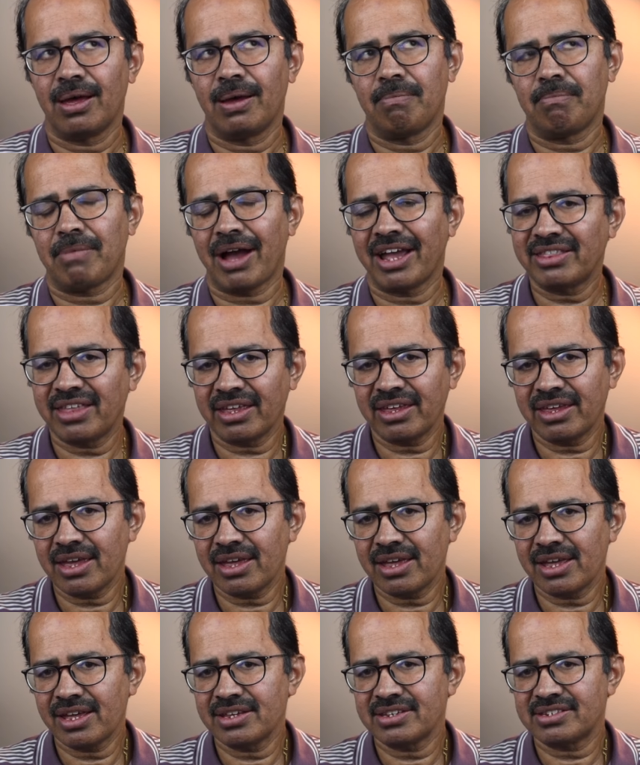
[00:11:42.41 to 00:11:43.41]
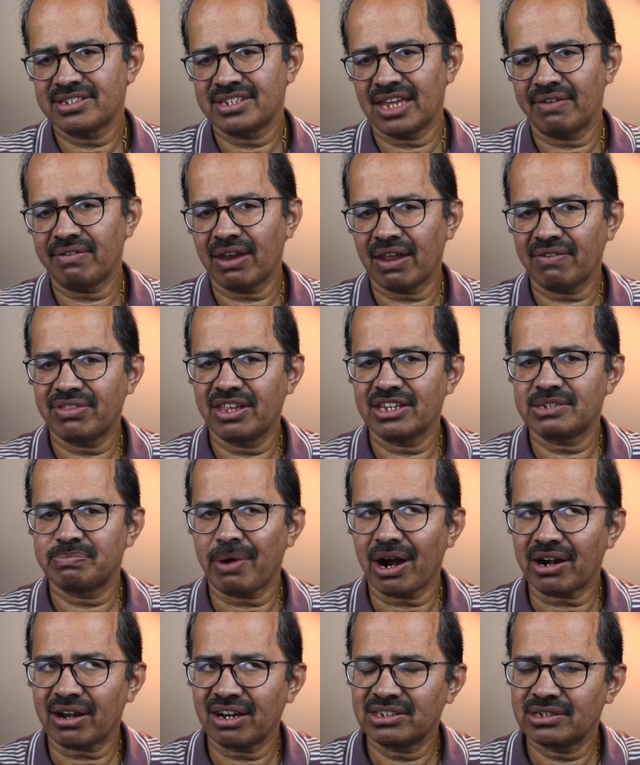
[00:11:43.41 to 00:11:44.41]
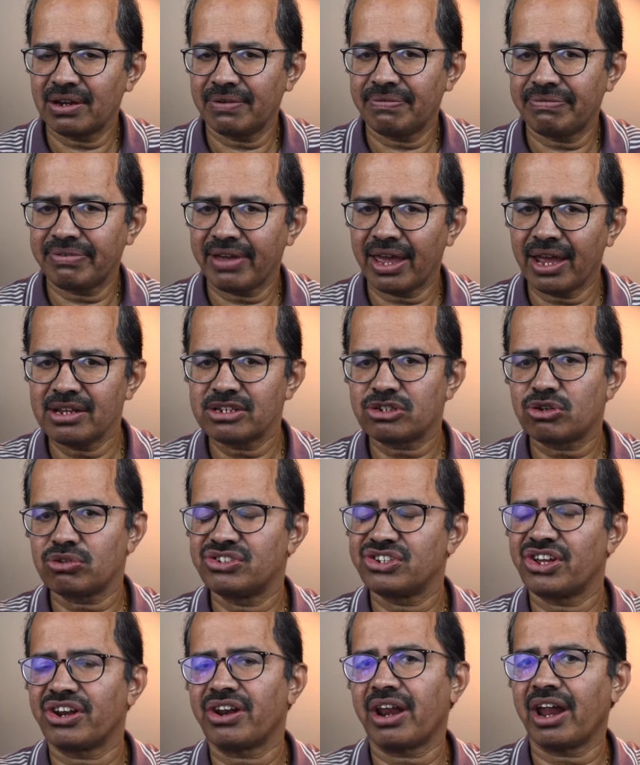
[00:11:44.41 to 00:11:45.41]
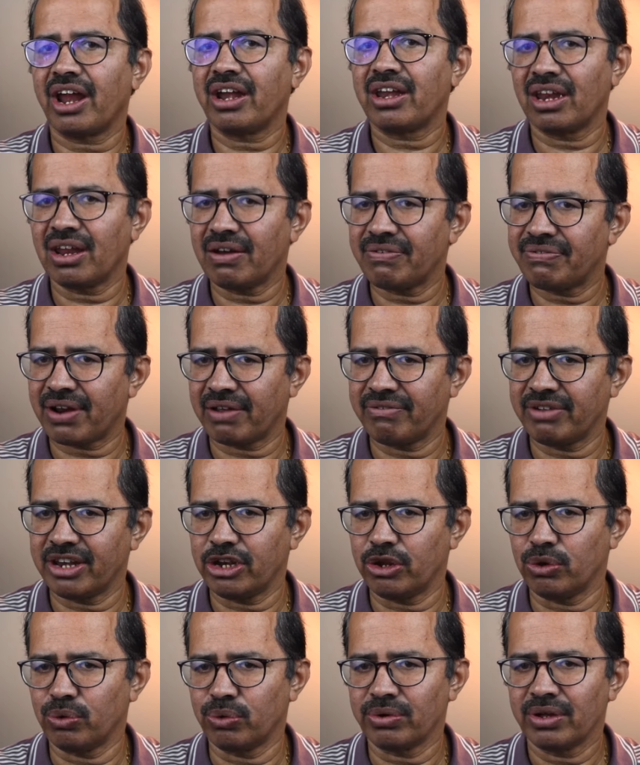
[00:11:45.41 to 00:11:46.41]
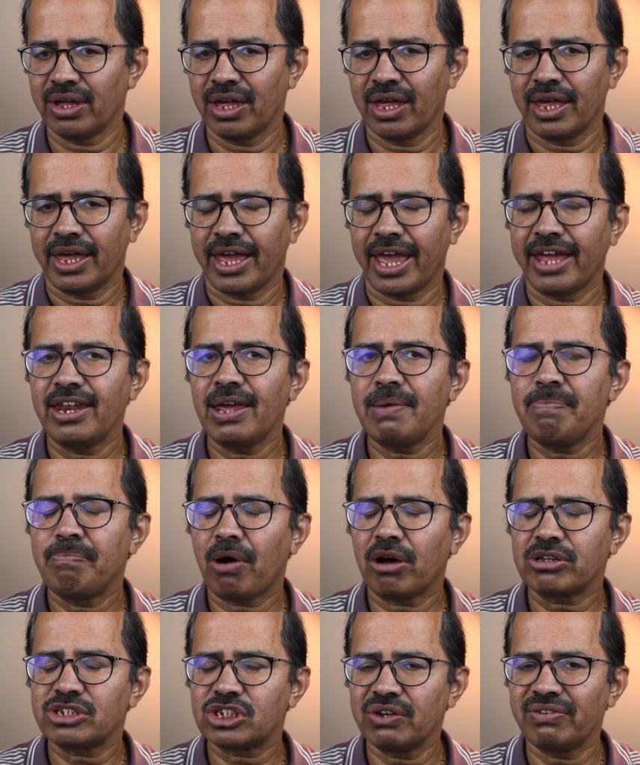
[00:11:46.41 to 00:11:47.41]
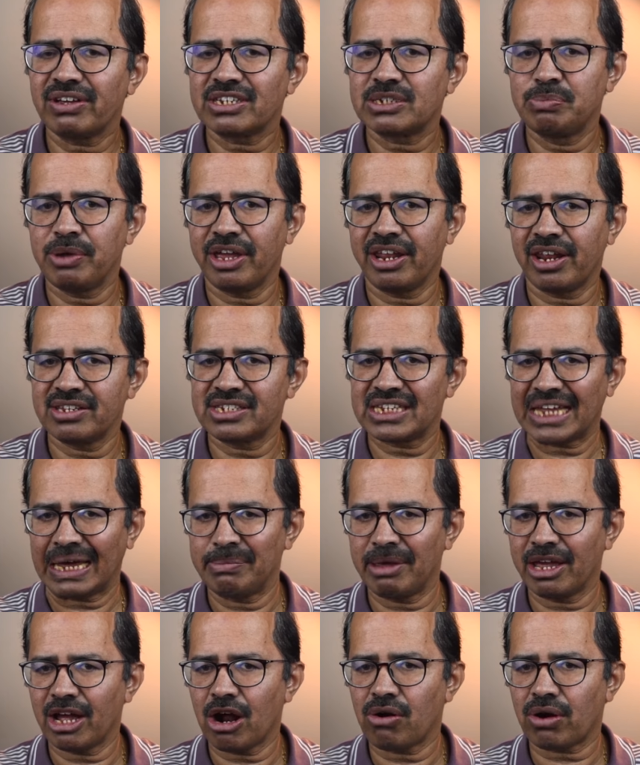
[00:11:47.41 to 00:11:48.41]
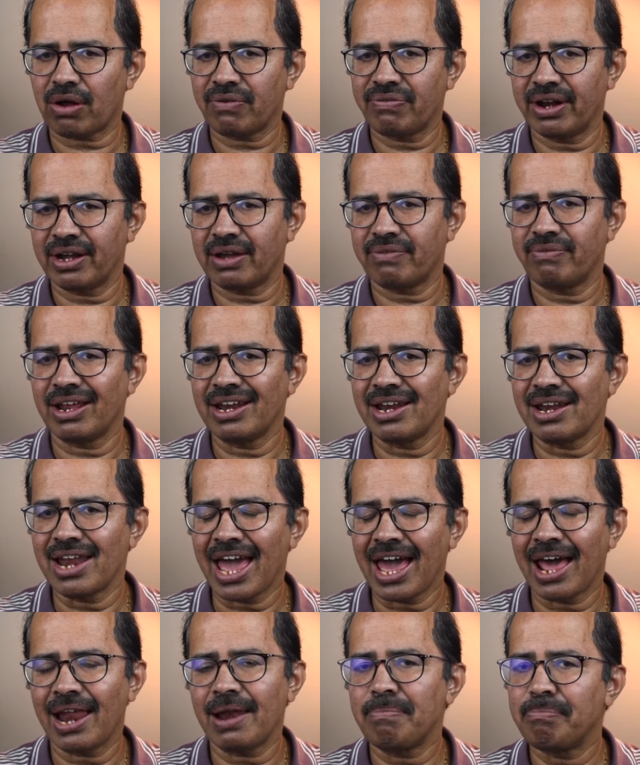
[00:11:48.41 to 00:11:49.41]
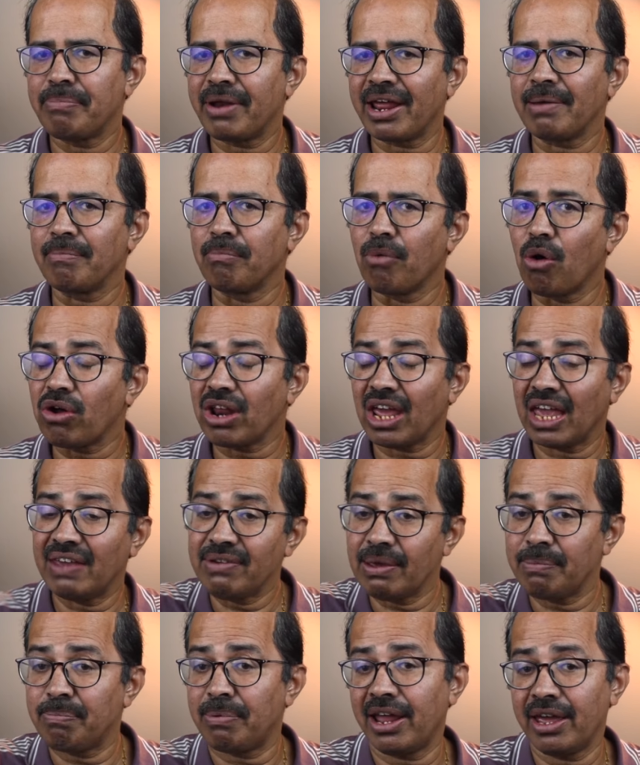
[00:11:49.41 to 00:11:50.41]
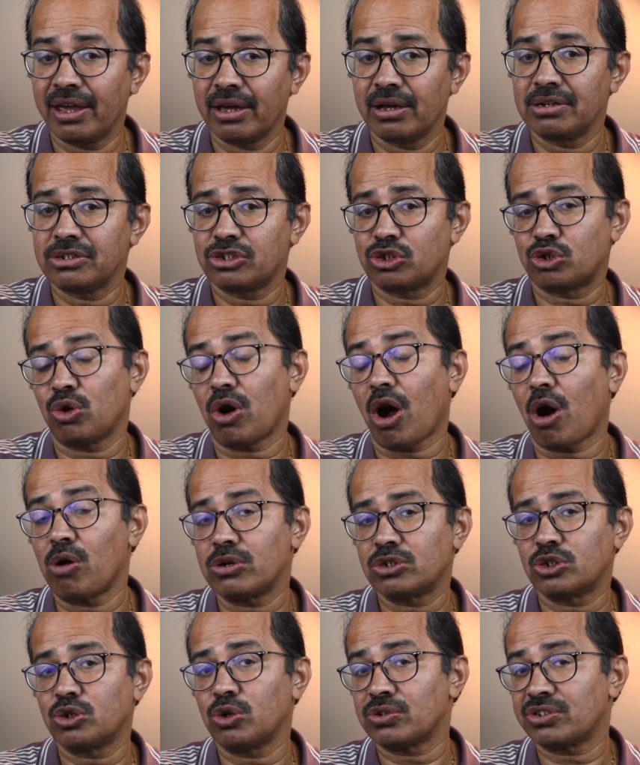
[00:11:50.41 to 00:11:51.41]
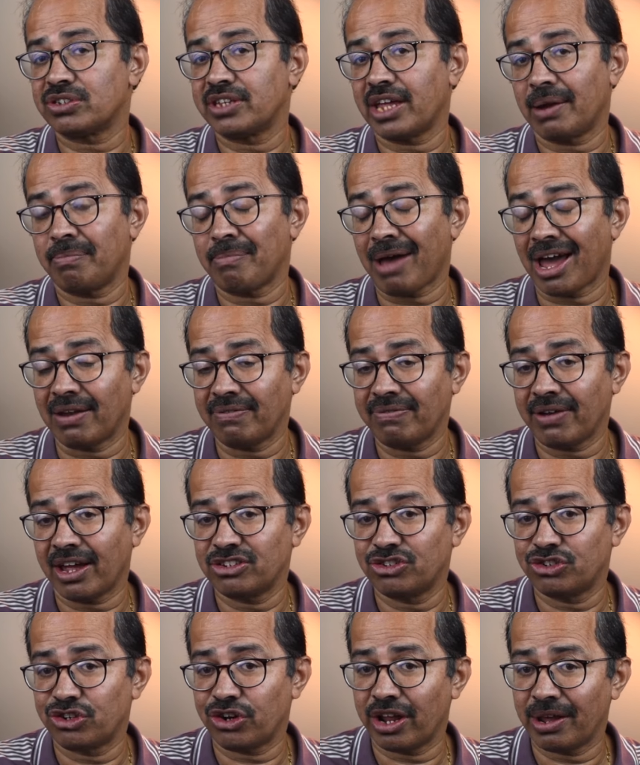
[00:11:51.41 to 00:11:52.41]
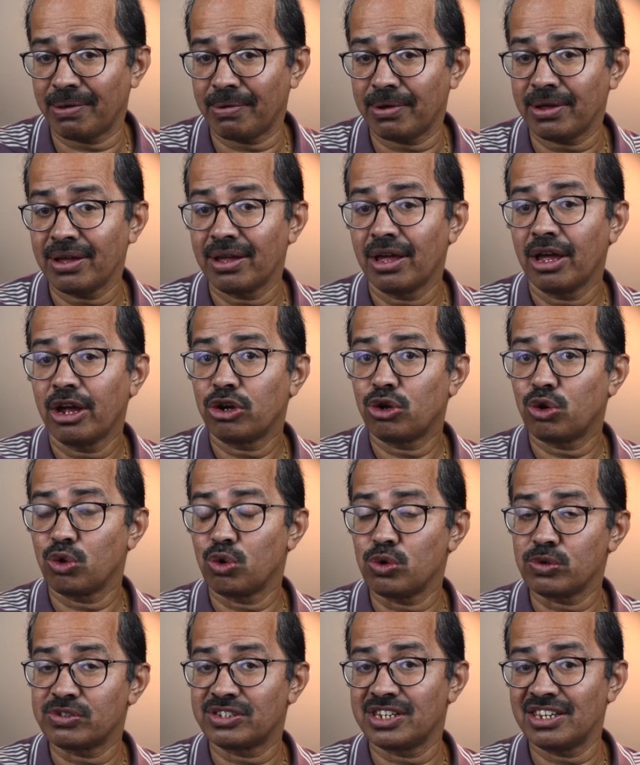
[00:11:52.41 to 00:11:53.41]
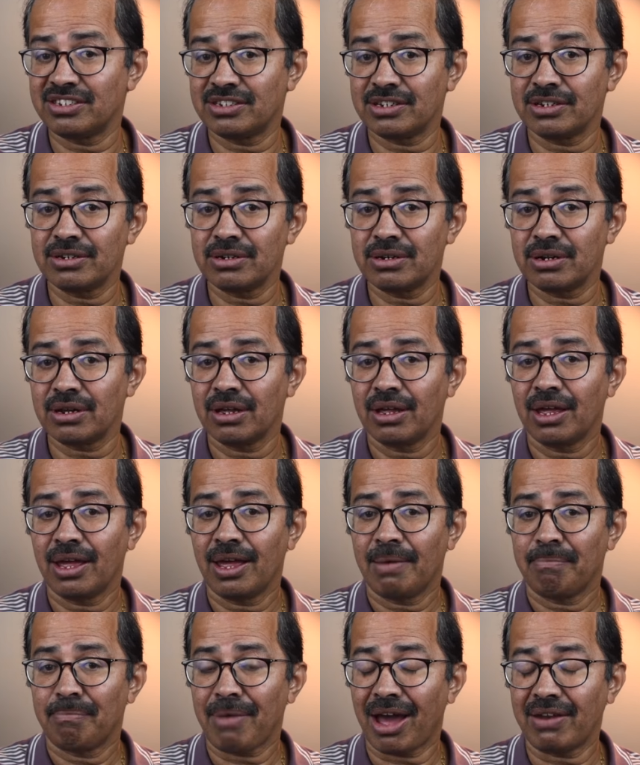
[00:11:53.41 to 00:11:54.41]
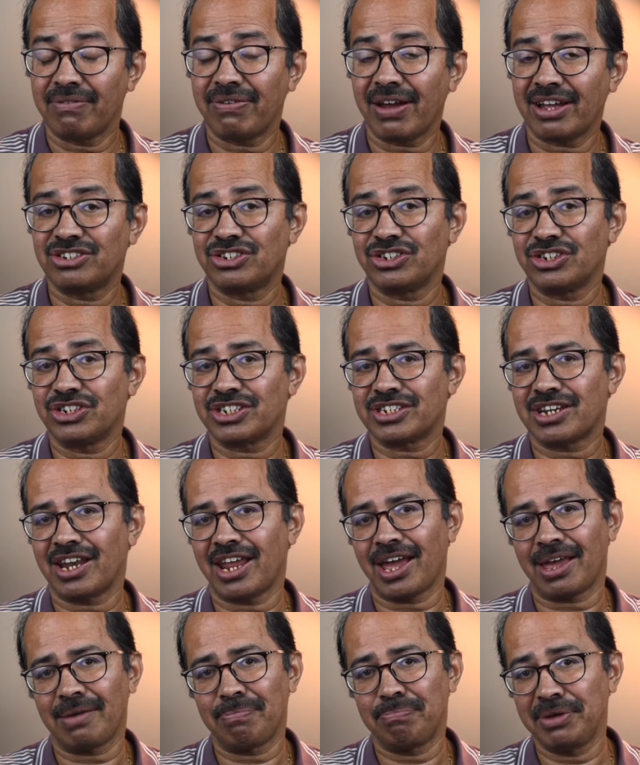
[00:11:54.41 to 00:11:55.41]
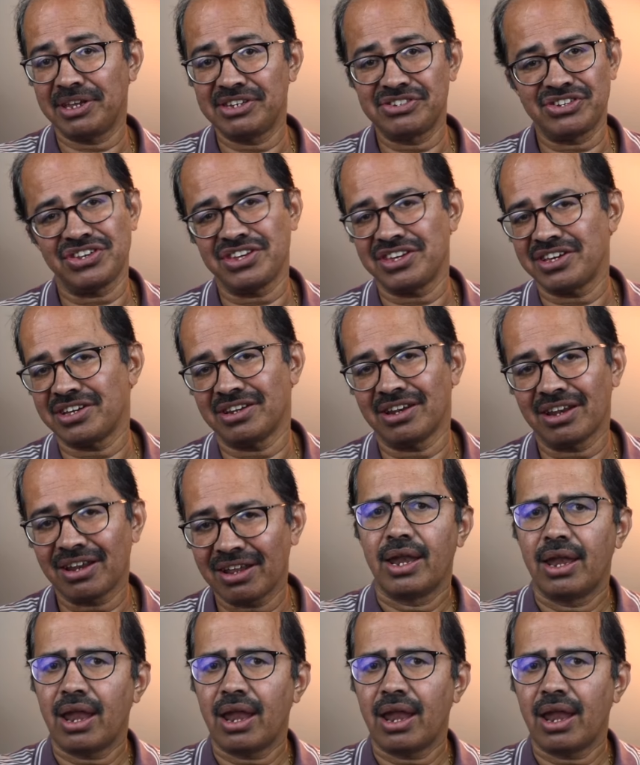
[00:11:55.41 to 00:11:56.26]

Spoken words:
My thinking is, even if this partnership fails to generate enough revenue, any positive experience coming out of it will help bring more EV players to outsource their manufacturing to seasoned manufacturers like PGEL.